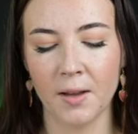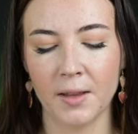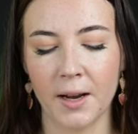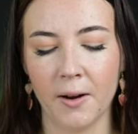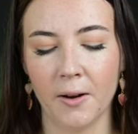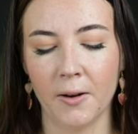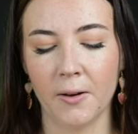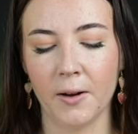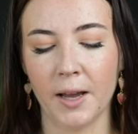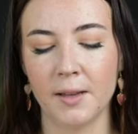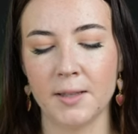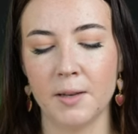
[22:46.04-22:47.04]
there
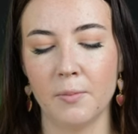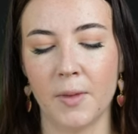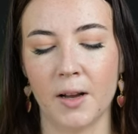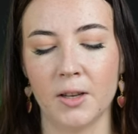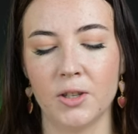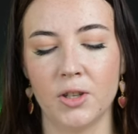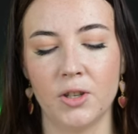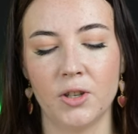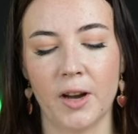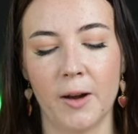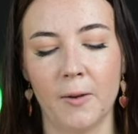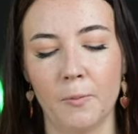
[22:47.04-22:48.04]
isn't much.
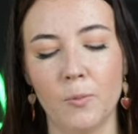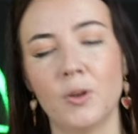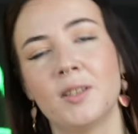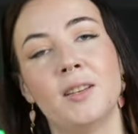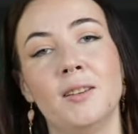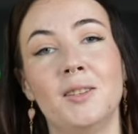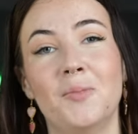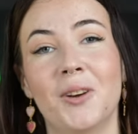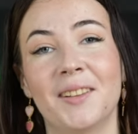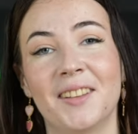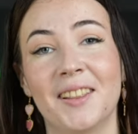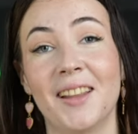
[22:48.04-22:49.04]
I'm wanting to
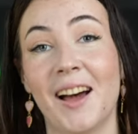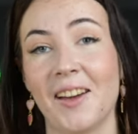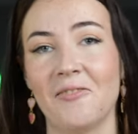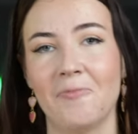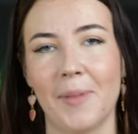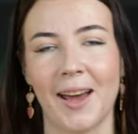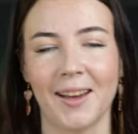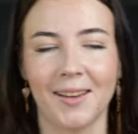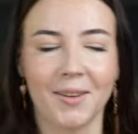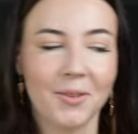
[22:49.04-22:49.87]
bring the life back.